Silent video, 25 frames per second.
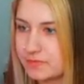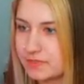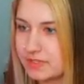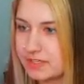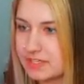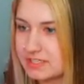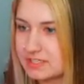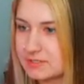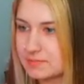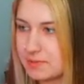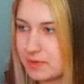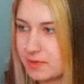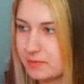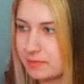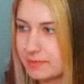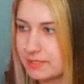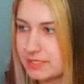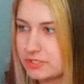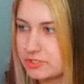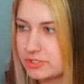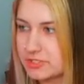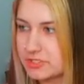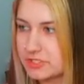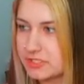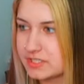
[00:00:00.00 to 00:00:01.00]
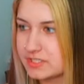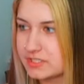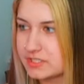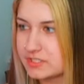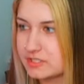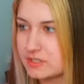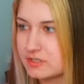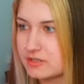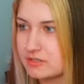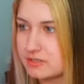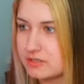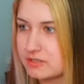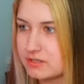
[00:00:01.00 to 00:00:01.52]
it's probably just
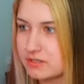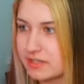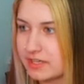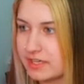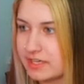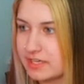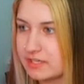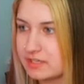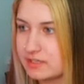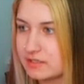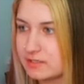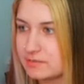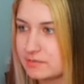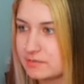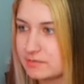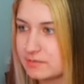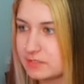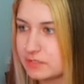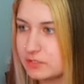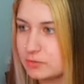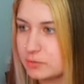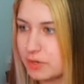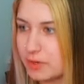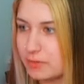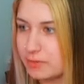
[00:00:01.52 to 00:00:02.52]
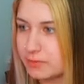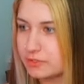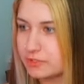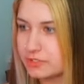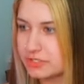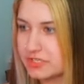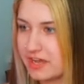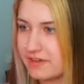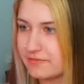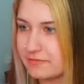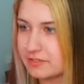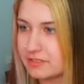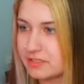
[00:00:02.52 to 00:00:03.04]
because like you probably just
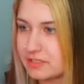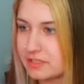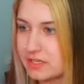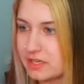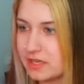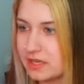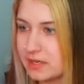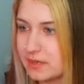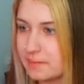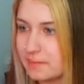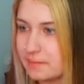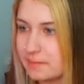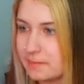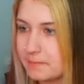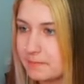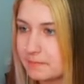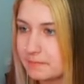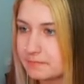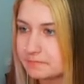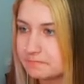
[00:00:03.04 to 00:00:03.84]
haven't um